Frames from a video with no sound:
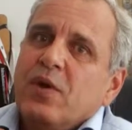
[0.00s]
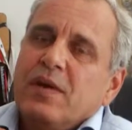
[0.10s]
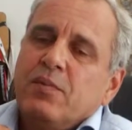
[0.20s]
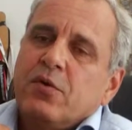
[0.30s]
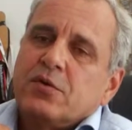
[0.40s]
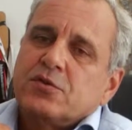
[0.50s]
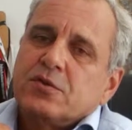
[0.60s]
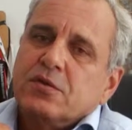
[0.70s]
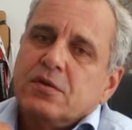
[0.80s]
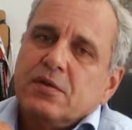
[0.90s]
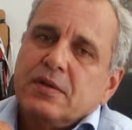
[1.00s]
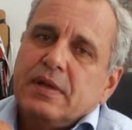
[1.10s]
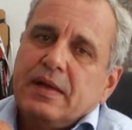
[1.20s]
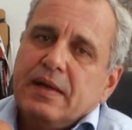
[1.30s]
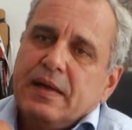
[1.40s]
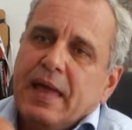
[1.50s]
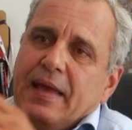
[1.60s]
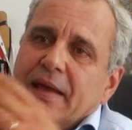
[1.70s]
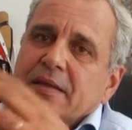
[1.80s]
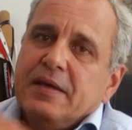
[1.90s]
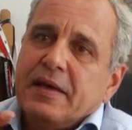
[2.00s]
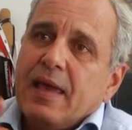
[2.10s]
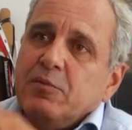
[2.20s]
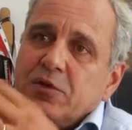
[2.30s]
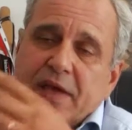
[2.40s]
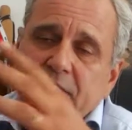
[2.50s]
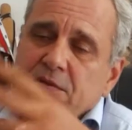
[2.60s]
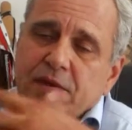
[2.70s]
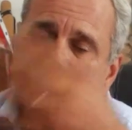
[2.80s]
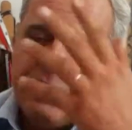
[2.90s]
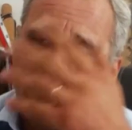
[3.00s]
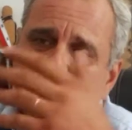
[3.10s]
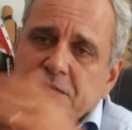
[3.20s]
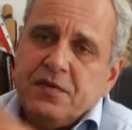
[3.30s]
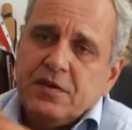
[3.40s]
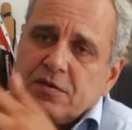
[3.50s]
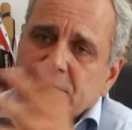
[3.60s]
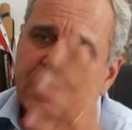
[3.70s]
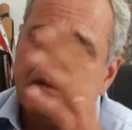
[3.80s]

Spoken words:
way Portugal and India came together in various fields.